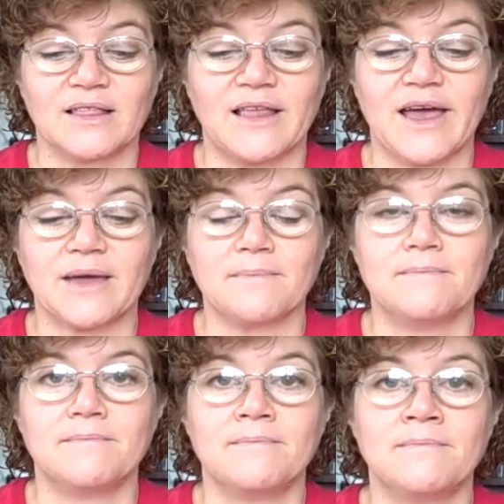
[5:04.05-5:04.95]
like
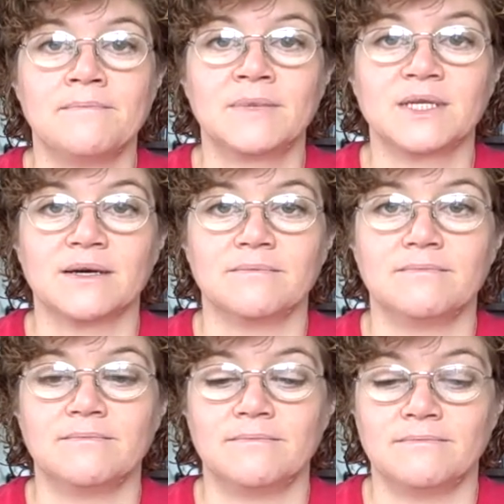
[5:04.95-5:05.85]

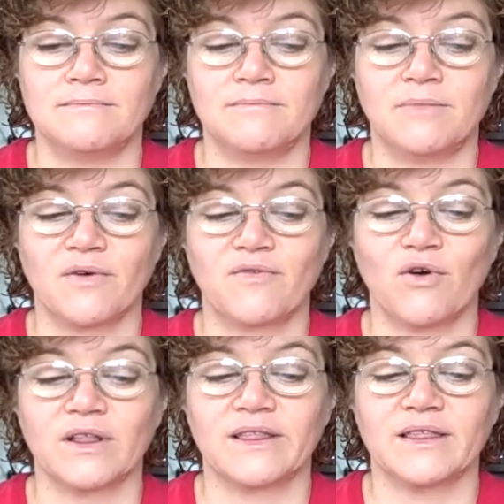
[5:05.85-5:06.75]
to
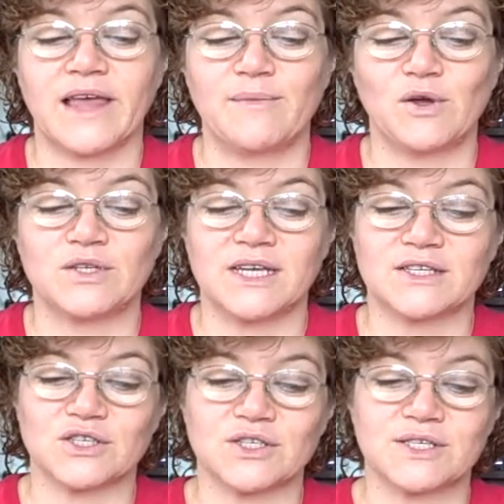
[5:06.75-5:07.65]
before labiodental.